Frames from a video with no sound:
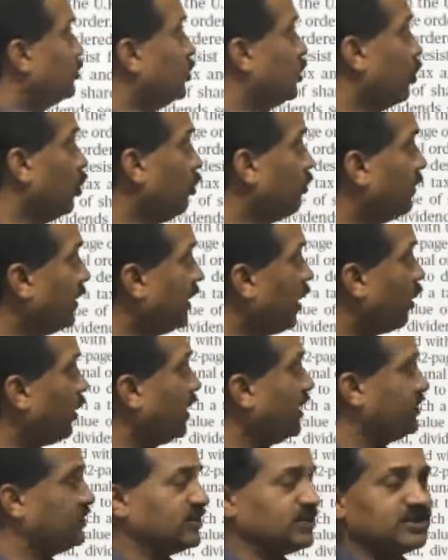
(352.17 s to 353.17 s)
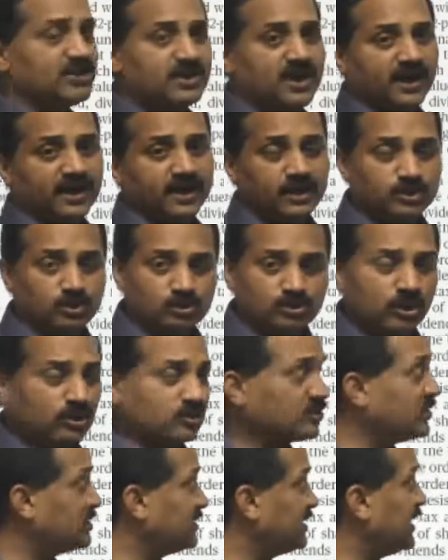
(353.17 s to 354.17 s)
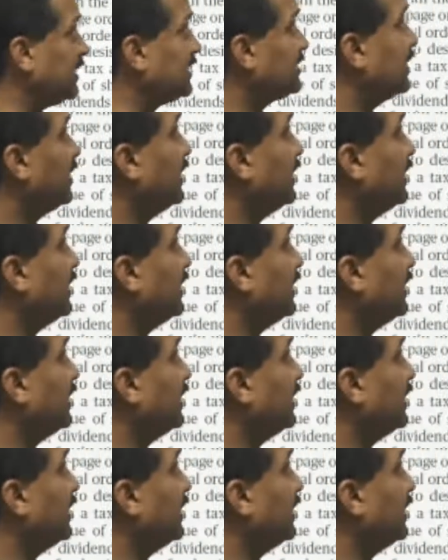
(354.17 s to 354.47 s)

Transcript: group reorganization done in 2006.